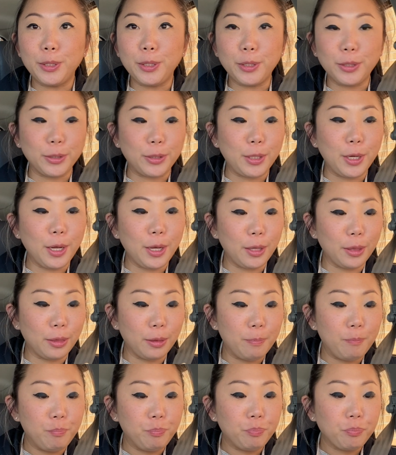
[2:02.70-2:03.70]
to your teeth.
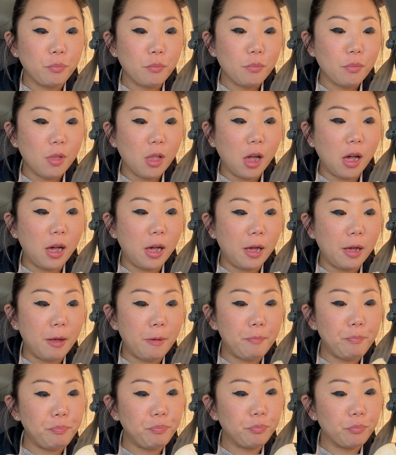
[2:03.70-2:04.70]

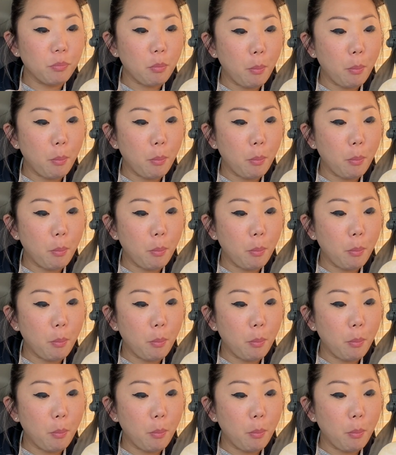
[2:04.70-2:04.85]
Um,